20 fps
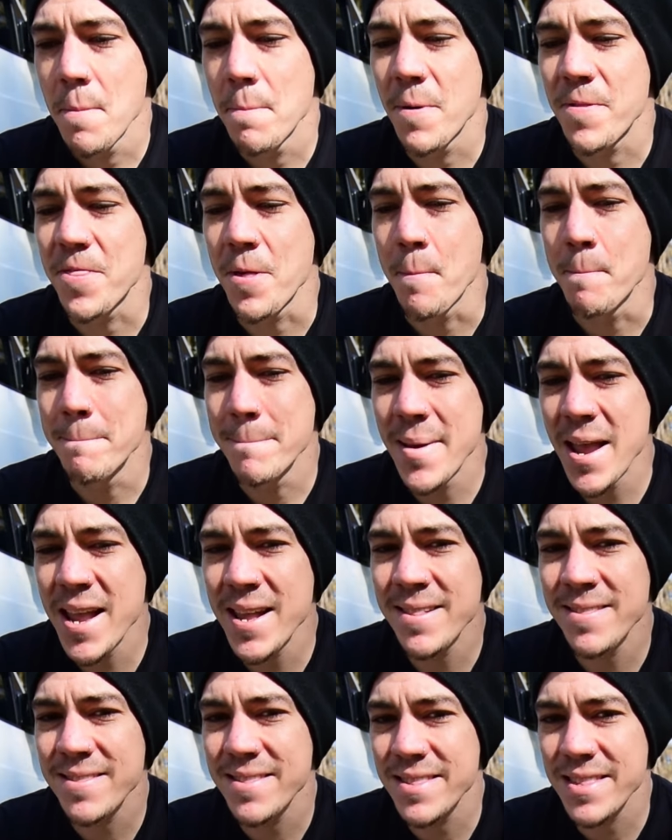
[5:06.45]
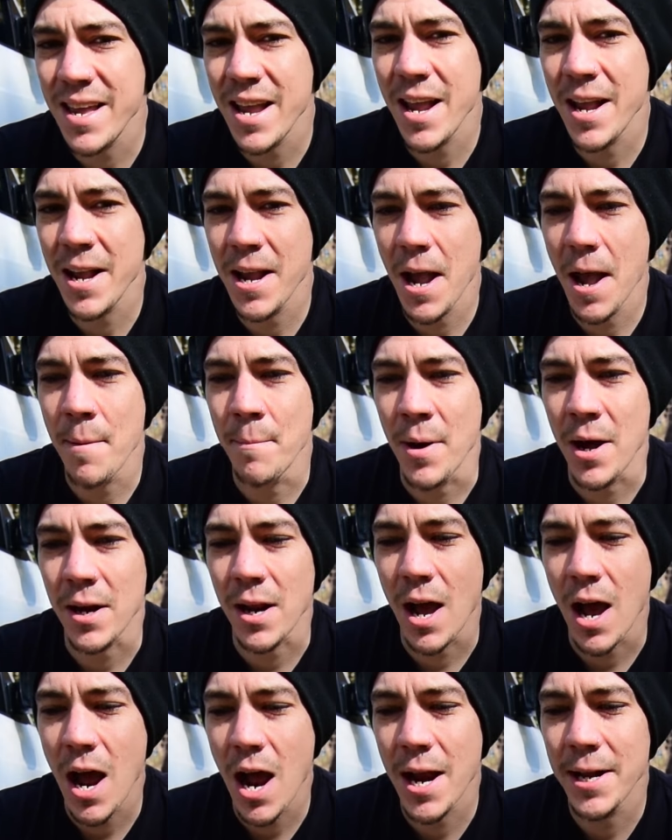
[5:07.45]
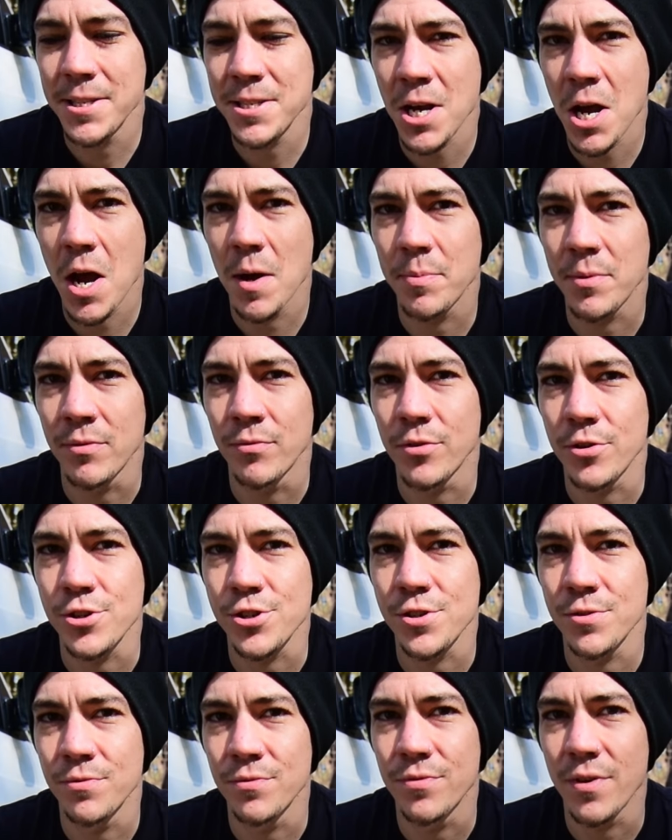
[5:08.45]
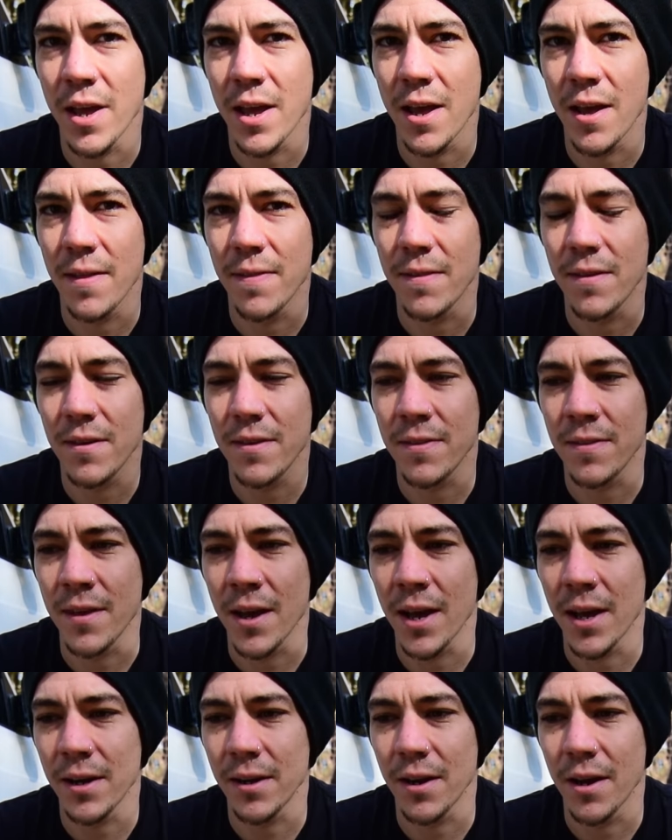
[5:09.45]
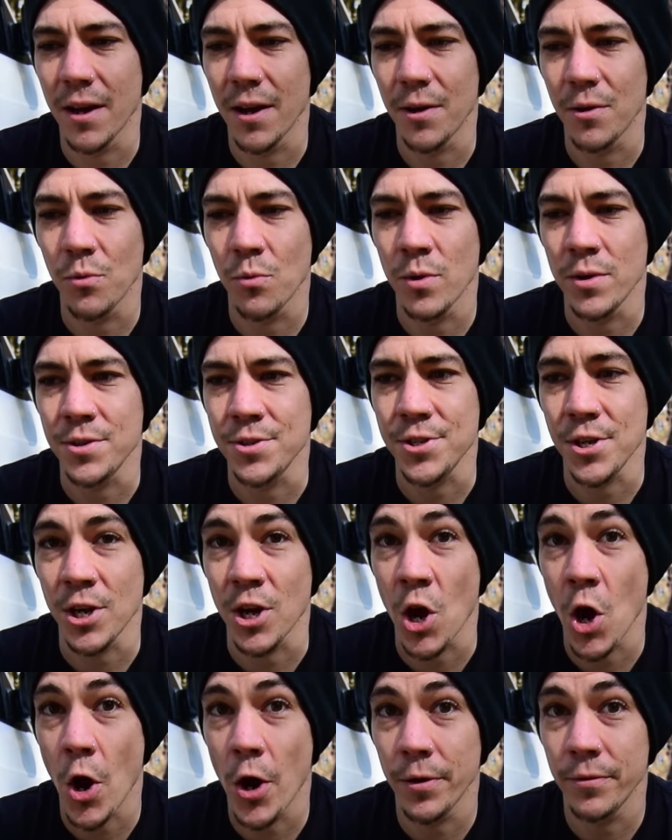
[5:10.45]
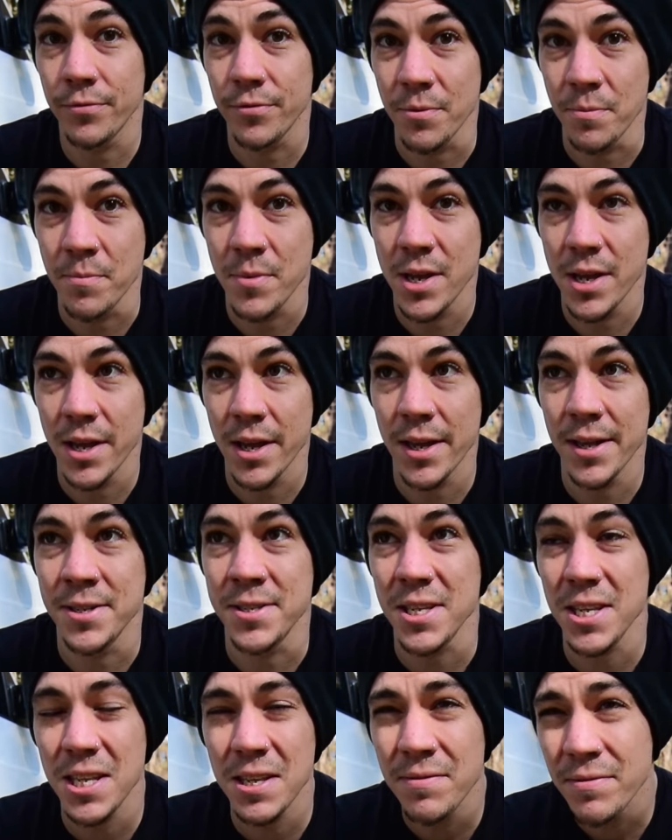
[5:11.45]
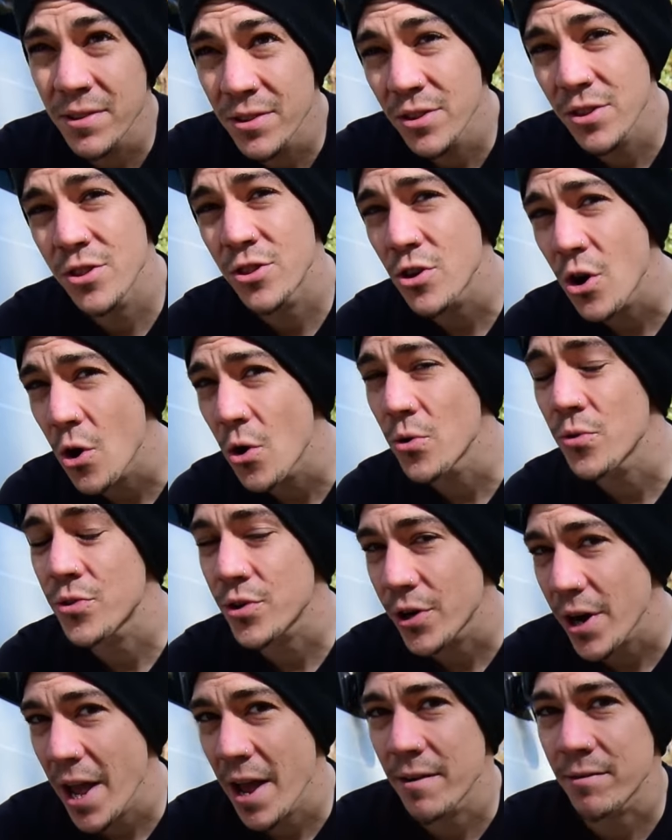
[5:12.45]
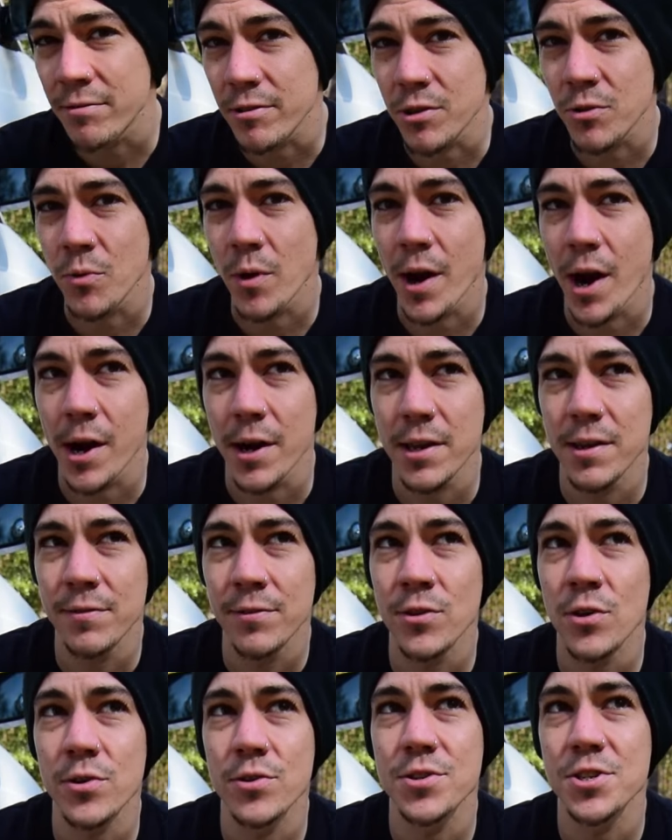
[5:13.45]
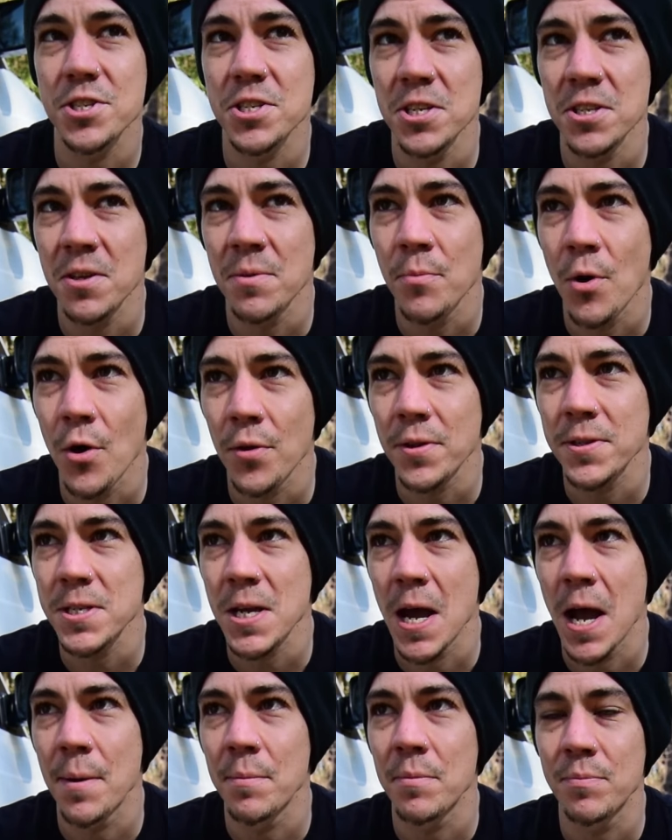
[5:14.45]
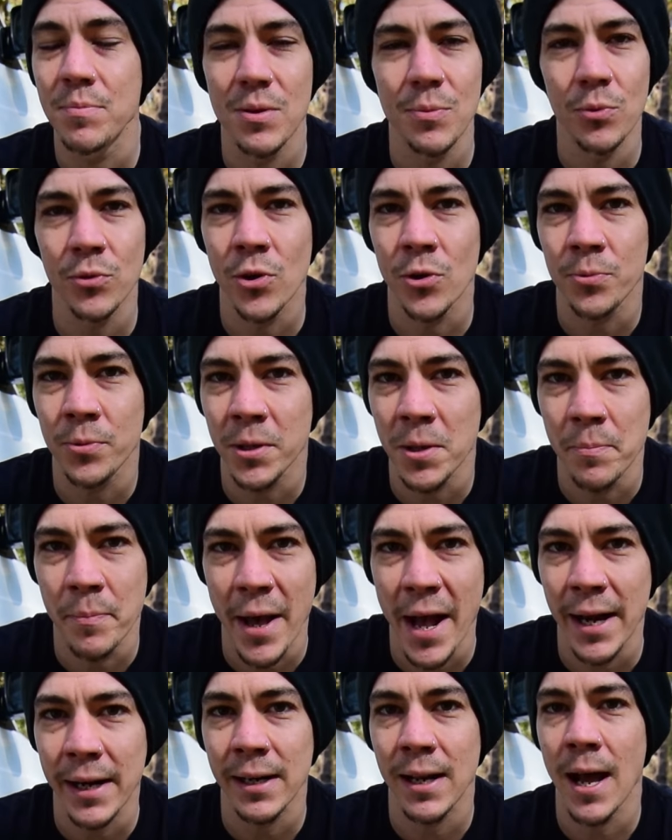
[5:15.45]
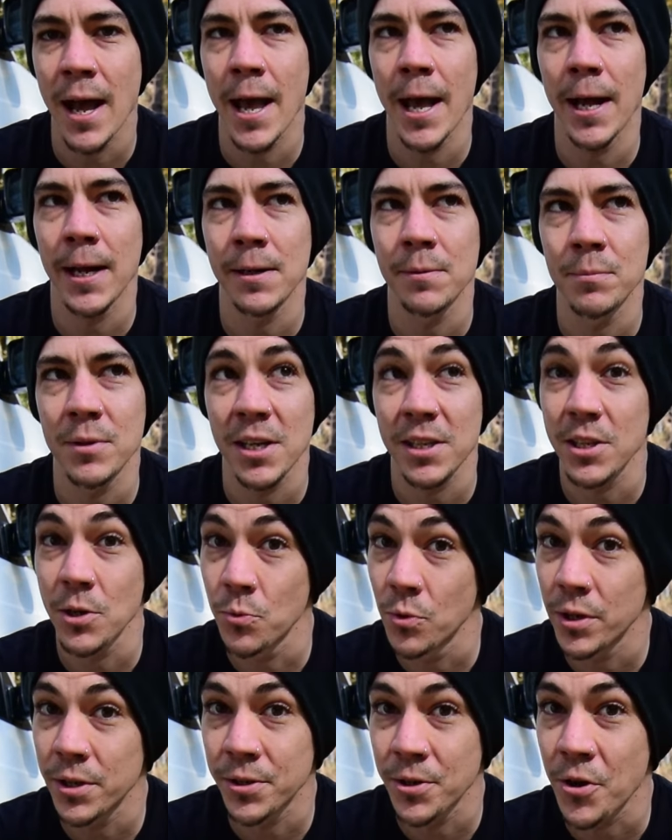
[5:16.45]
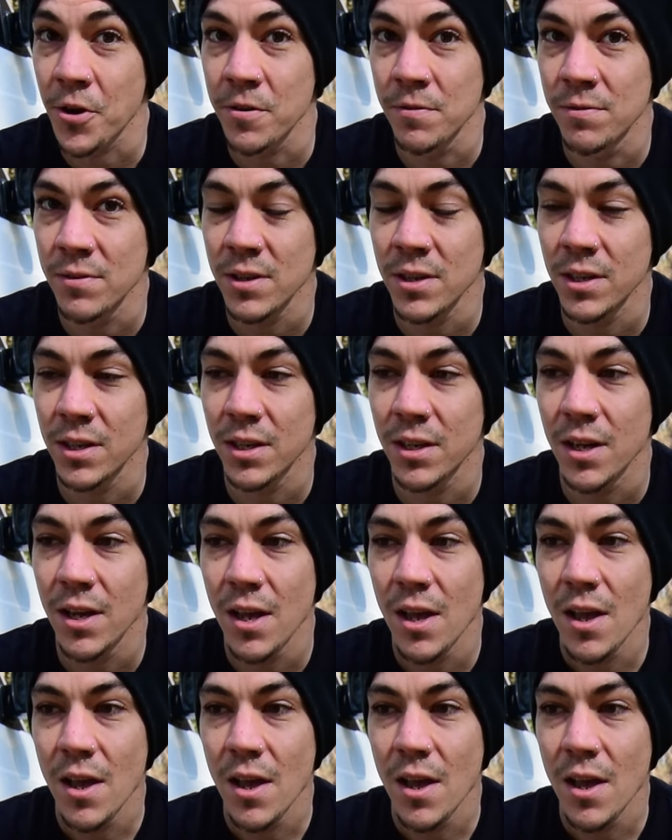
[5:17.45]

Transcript: But the main thing about a high top conversion van that was a con for me is, even though they're everywhere, even though you see them all the time, people don't really bat an eye at them like they would an RV,